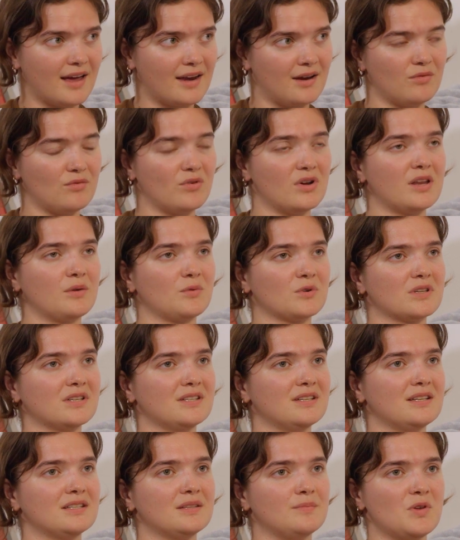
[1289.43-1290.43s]
and I really
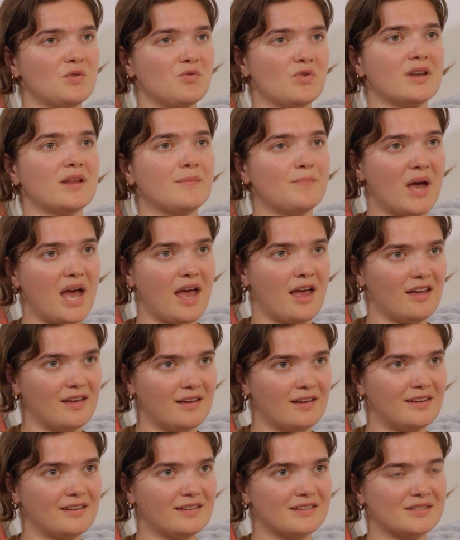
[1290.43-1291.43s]
wanted it to be really pink.